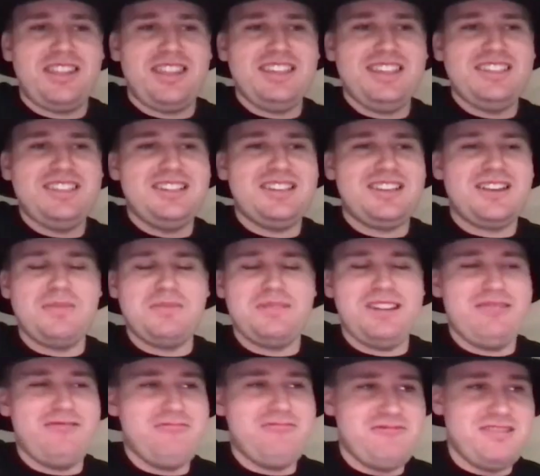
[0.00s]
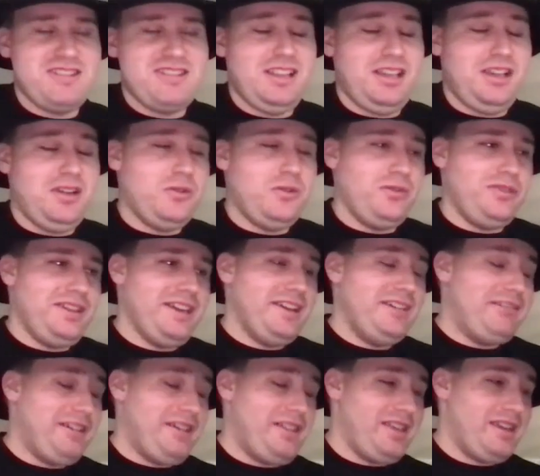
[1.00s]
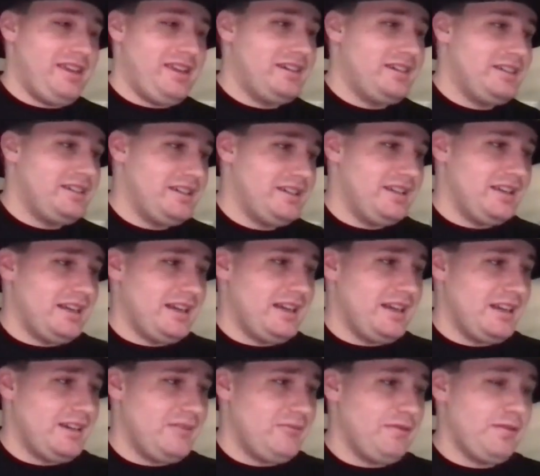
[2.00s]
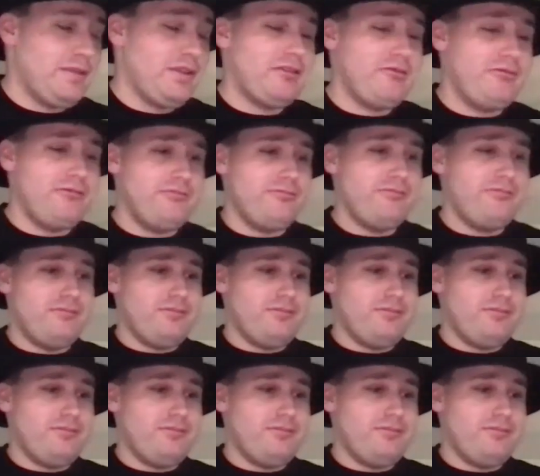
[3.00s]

this year's going to be a really cool year, I think. So